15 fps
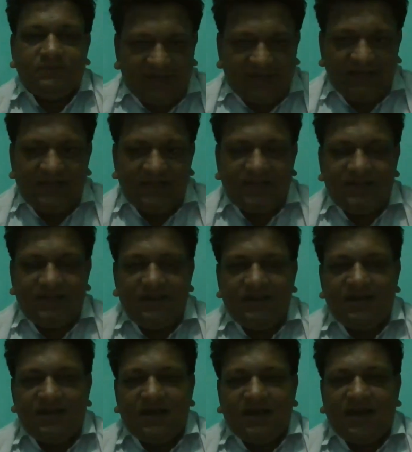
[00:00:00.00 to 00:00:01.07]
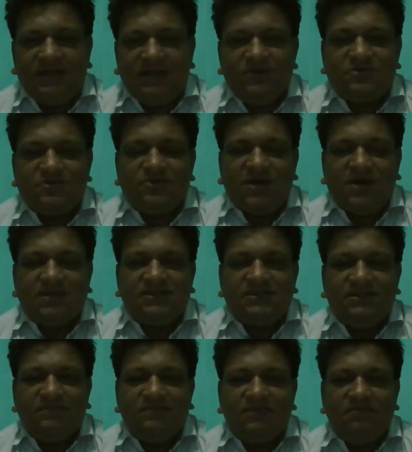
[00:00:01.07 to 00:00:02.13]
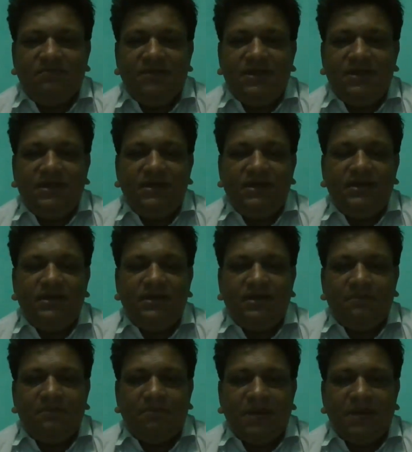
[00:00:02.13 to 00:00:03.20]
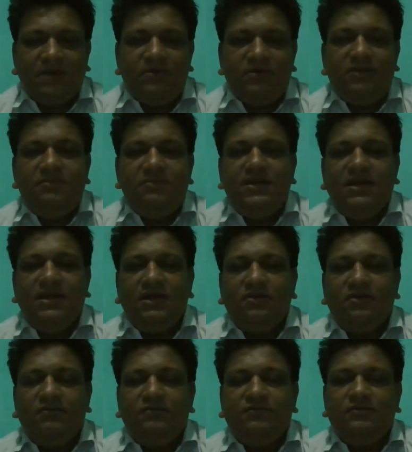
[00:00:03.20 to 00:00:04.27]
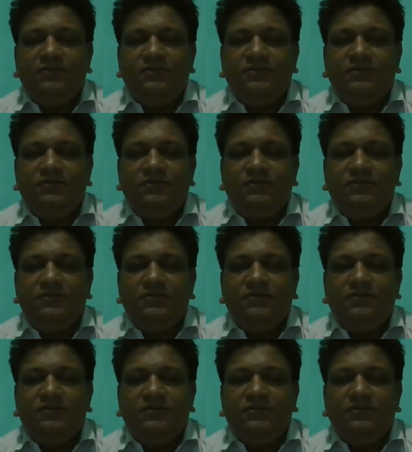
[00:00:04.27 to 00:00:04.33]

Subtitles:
and then I used to ask them the meaning, Bengali meaning of